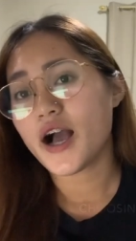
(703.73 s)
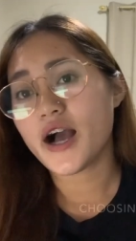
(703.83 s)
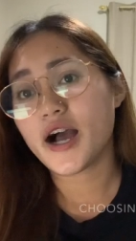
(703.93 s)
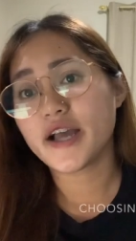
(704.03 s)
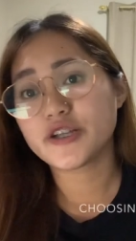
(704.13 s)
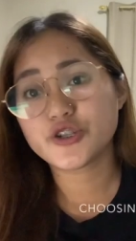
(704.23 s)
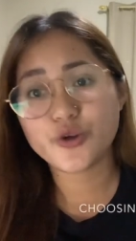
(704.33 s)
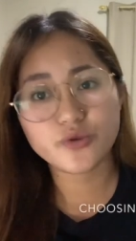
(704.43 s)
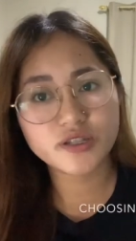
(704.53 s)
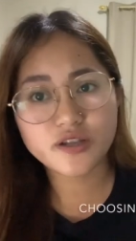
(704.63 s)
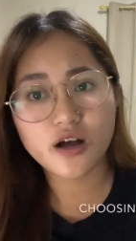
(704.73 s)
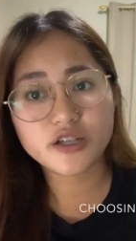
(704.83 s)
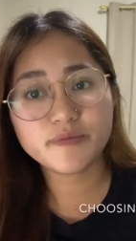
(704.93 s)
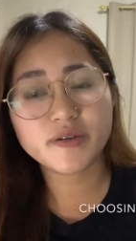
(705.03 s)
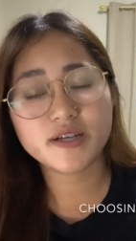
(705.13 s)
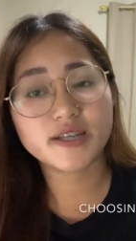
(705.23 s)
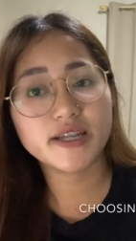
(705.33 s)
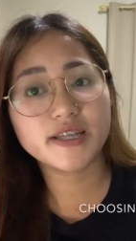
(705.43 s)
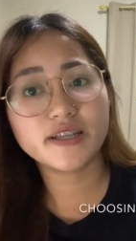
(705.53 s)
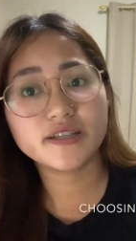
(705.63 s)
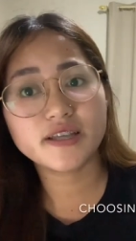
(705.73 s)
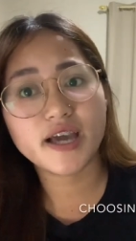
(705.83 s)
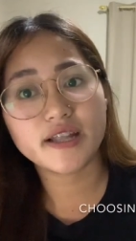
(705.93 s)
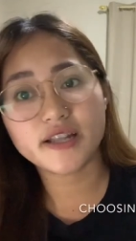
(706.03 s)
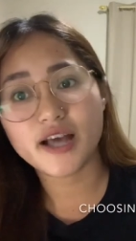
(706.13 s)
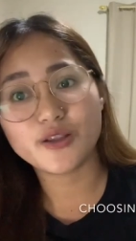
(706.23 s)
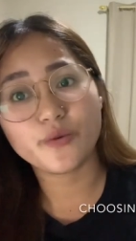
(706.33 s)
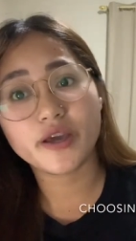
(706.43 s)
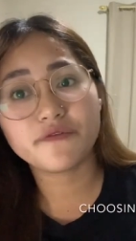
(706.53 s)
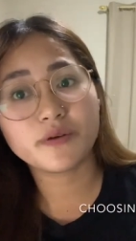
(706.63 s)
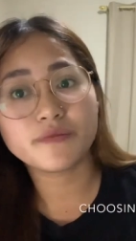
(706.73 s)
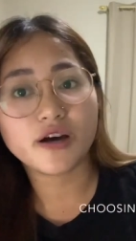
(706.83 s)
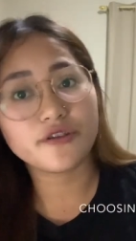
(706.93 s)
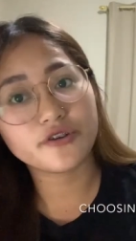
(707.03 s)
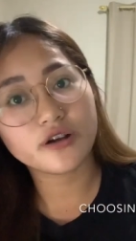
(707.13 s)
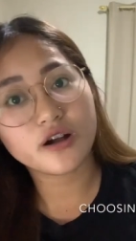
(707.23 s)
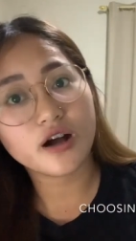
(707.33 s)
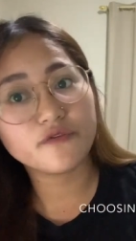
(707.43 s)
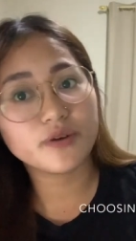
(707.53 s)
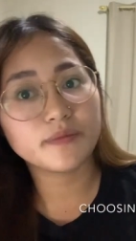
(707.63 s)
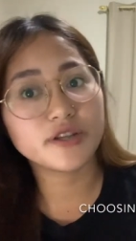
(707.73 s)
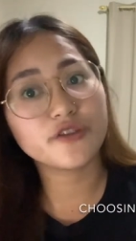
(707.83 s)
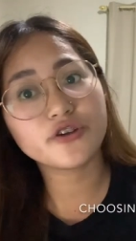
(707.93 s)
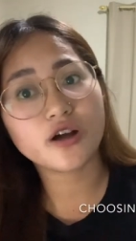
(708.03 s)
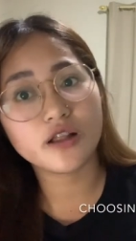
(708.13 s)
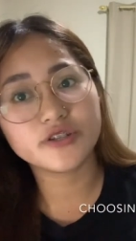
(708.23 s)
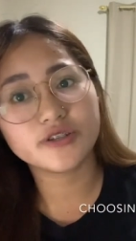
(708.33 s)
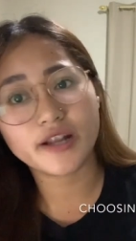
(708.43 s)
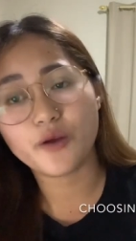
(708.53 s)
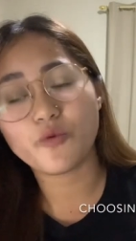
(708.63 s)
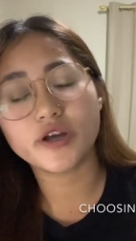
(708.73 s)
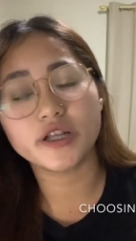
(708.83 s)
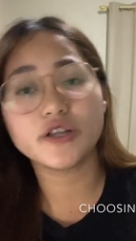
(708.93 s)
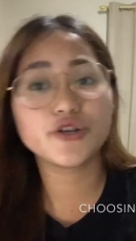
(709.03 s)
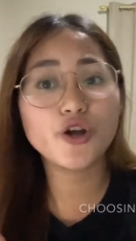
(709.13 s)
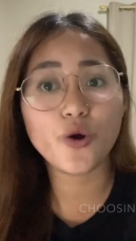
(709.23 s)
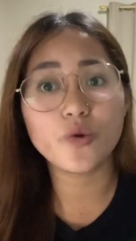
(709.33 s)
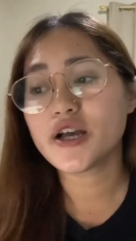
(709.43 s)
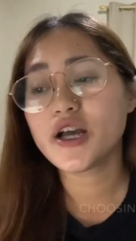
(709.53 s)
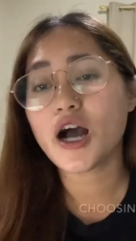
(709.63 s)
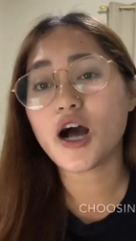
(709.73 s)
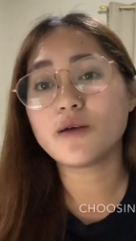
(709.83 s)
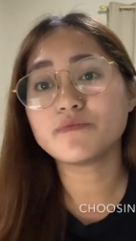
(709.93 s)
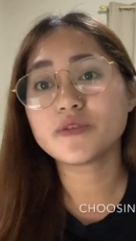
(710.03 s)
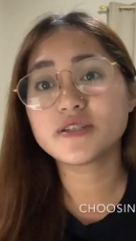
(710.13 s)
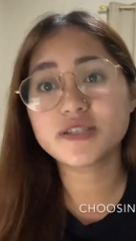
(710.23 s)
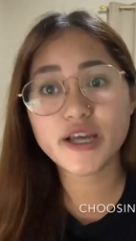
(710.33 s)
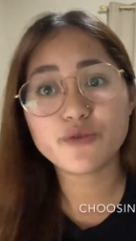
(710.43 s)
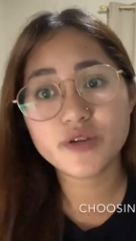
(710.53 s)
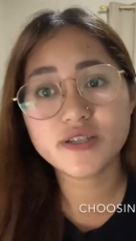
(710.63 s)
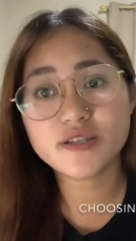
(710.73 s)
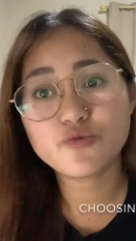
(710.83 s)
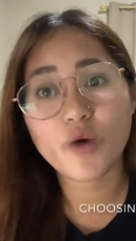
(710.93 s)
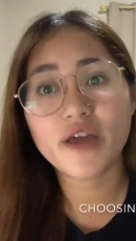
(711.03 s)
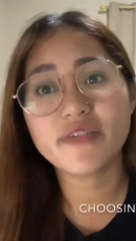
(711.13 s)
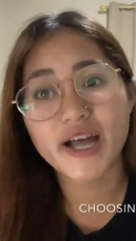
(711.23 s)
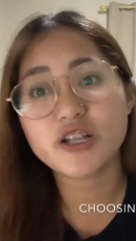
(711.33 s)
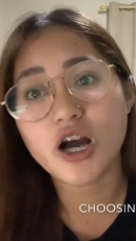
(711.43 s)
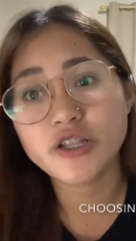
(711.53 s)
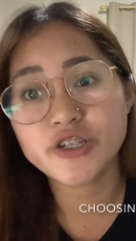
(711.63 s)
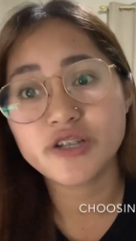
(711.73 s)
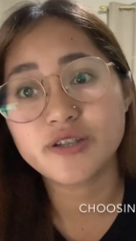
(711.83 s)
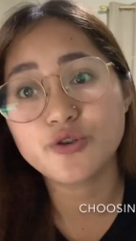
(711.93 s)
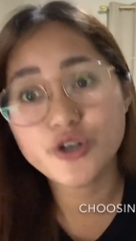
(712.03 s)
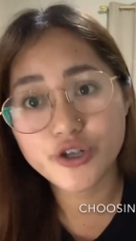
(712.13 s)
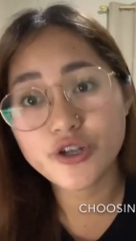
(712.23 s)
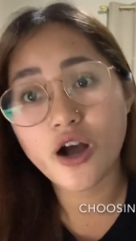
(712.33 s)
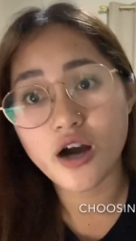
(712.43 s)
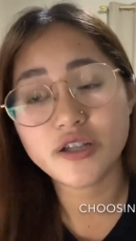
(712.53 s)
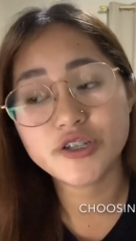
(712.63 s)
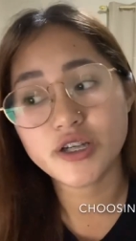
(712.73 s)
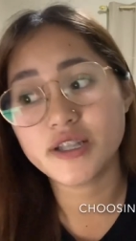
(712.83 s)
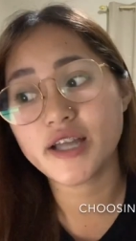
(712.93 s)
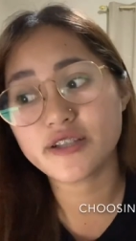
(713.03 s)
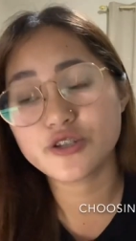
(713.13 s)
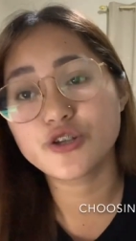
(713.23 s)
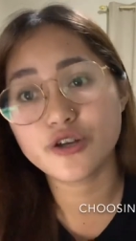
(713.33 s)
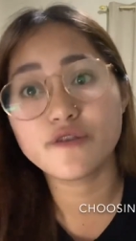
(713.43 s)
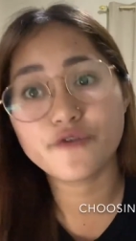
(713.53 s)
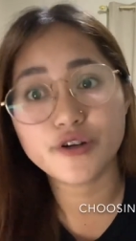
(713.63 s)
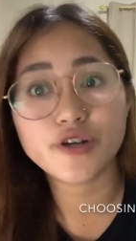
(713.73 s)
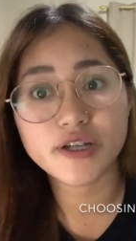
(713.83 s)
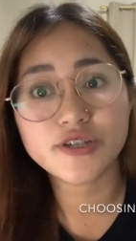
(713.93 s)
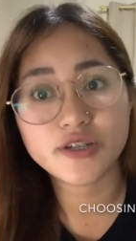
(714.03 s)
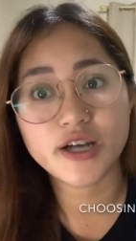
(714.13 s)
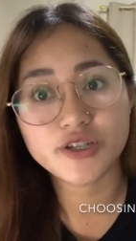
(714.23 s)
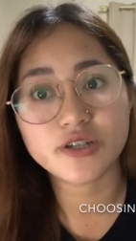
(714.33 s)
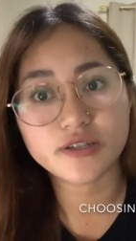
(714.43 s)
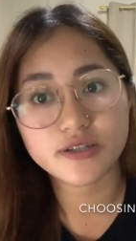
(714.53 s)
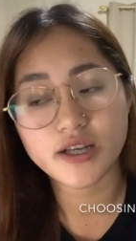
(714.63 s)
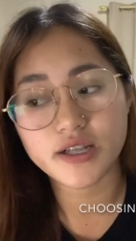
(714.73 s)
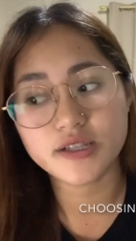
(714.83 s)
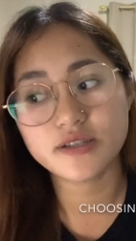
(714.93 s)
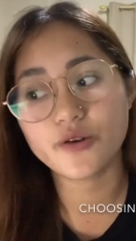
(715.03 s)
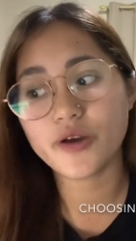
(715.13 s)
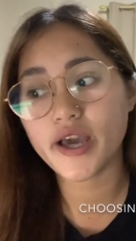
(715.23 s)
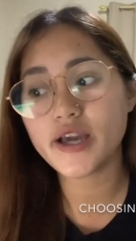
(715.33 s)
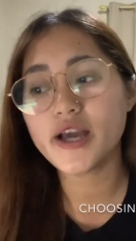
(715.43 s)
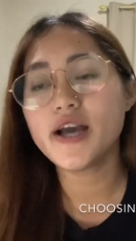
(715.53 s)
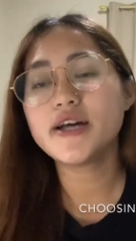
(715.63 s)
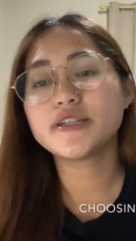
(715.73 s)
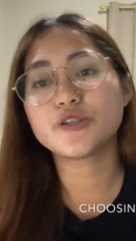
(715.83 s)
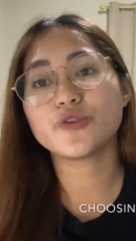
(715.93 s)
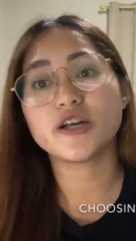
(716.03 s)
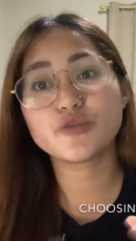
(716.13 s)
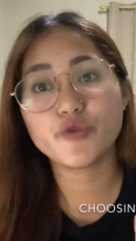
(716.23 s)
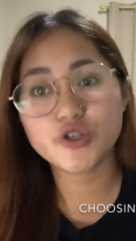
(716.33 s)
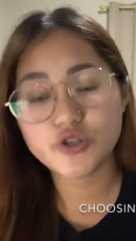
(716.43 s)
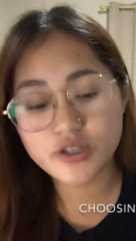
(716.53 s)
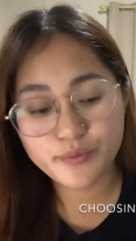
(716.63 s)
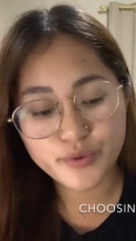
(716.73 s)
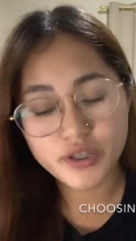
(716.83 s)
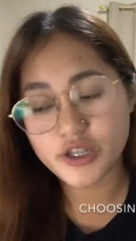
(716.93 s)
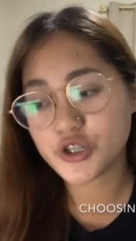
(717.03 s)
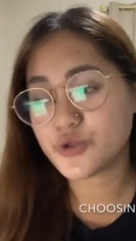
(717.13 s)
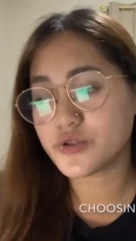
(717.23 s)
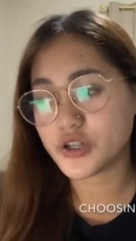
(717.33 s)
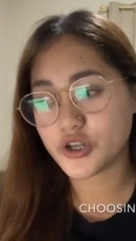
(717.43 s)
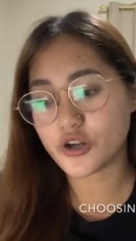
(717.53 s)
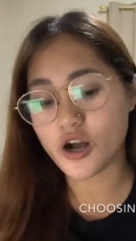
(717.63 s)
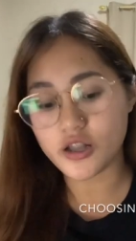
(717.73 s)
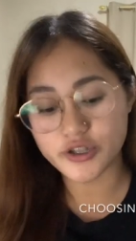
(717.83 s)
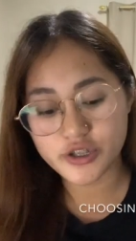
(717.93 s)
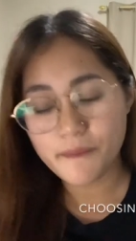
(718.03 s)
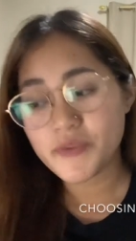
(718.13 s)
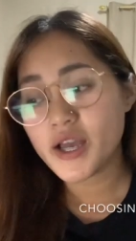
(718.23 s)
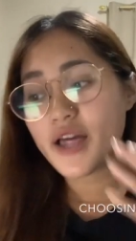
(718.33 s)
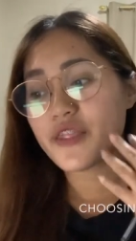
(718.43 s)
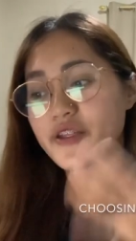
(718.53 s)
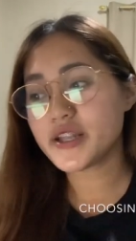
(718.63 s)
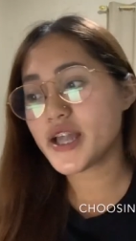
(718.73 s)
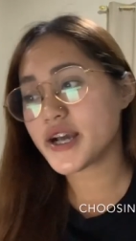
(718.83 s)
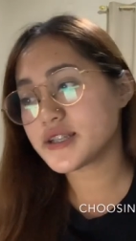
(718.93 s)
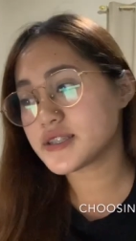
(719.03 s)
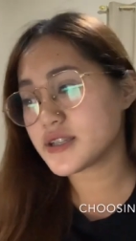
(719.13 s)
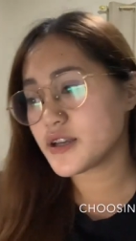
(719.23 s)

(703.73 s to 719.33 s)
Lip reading: I chose this college because I didn't get an LOA from another college that I wanted. No. State reasons why that college is a good college and that's good for your international studies. Okay, so that's what you need to put in choosing your college. The next